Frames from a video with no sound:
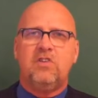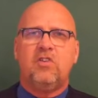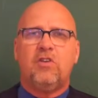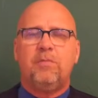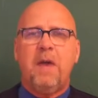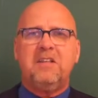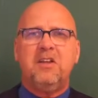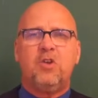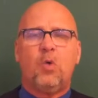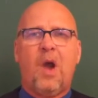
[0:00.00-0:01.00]
which is
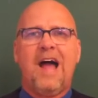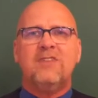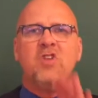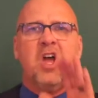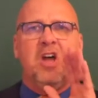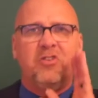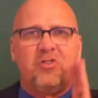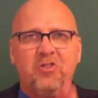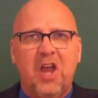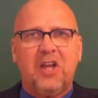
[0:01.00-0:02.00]
expected to rise
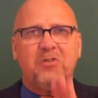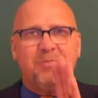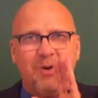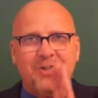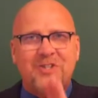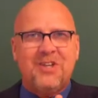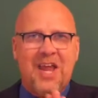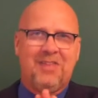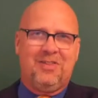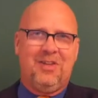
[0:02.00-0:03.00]

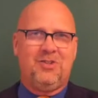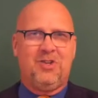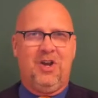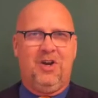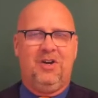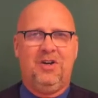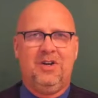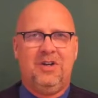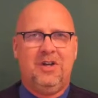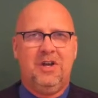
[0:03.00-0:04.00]
6% this
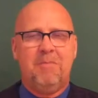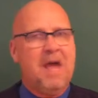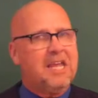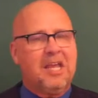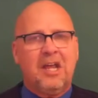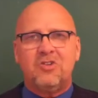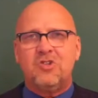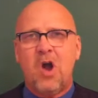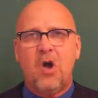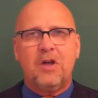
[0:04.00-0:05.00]
year,
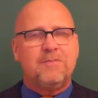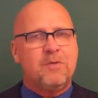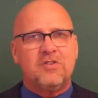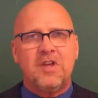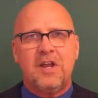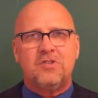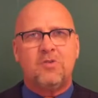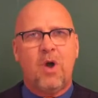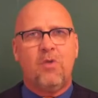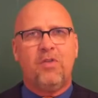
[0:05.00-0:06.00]
making its strongest
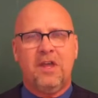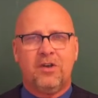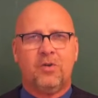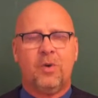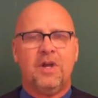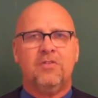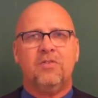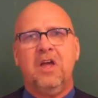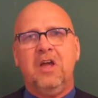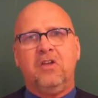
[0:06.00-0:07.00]
percentage growth
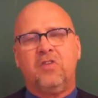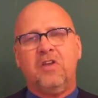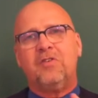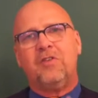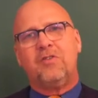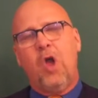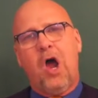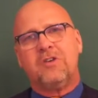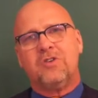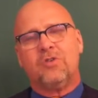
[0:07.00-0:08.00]
increase since
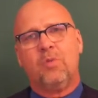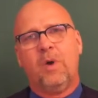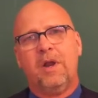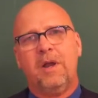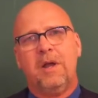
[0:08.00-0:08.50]
its largest